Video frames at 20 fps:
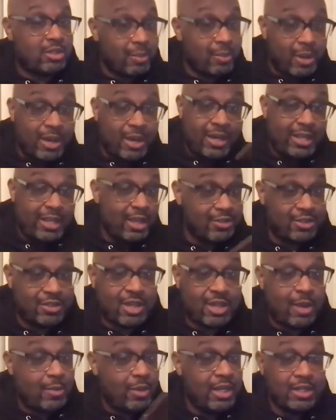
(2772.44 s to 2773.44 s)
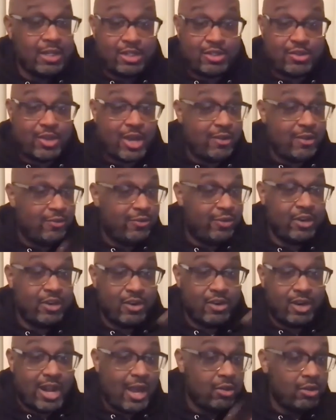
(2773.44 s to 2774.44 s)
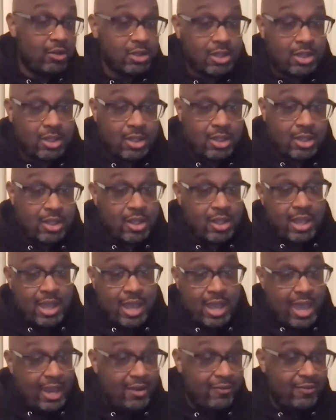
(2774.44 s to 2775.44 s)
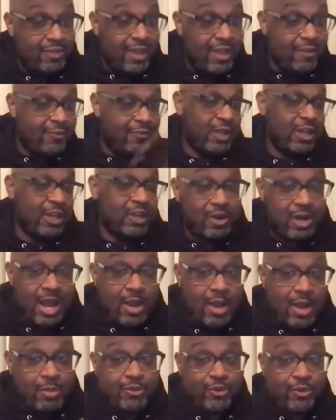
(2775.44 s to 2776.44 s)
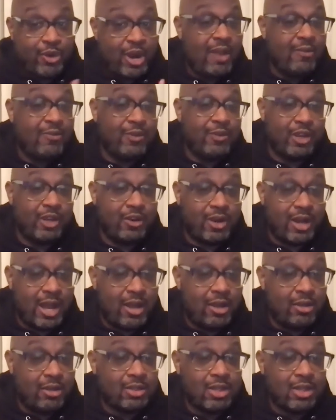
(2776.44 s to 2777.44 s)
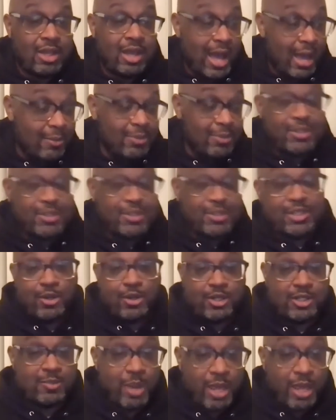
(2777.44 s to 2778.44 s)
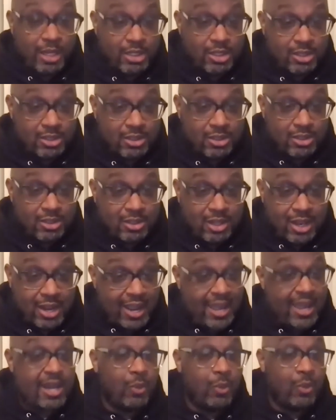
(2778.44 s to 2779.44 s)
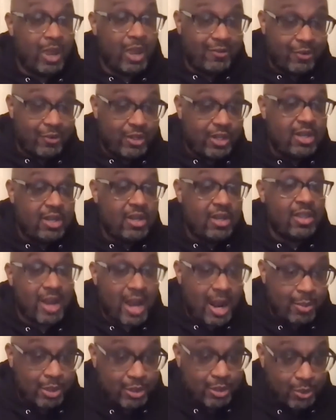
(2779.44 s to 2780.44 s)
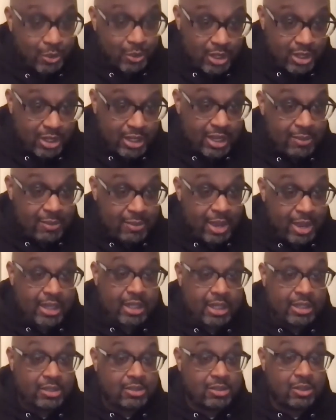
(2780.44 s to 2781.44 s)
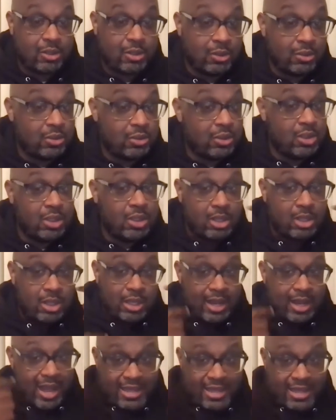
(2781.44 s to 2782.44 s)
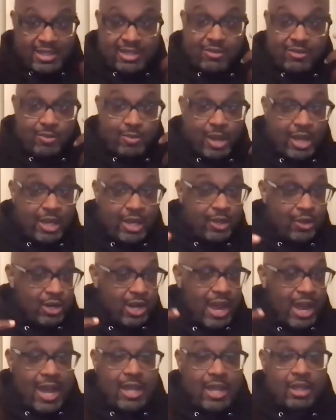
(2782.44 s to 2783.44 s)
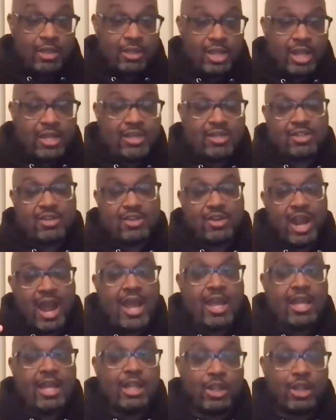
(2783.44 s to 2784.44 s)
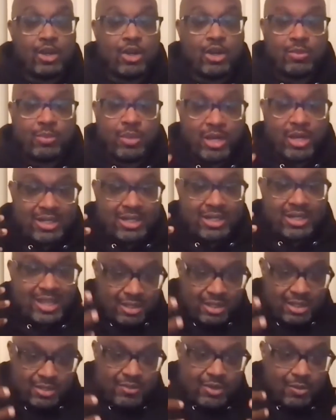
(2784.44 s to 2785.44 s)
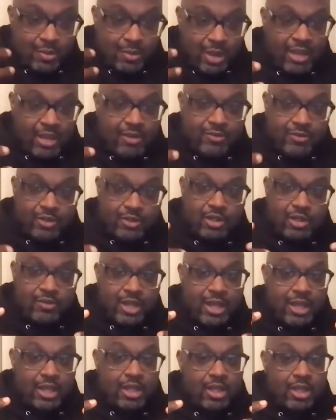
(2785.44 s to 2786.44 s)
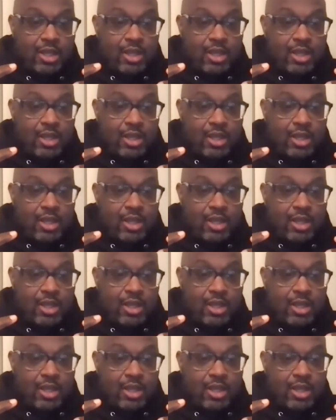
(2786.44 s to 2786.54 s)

somebody else is coming in to try to figure it out. And if they figure it out before I figure it out, I'm sitting on this bench and I got to wait for another opportunity to get back in. So it has everybody on high, not necessarily high alert, but attentive and mindful of like,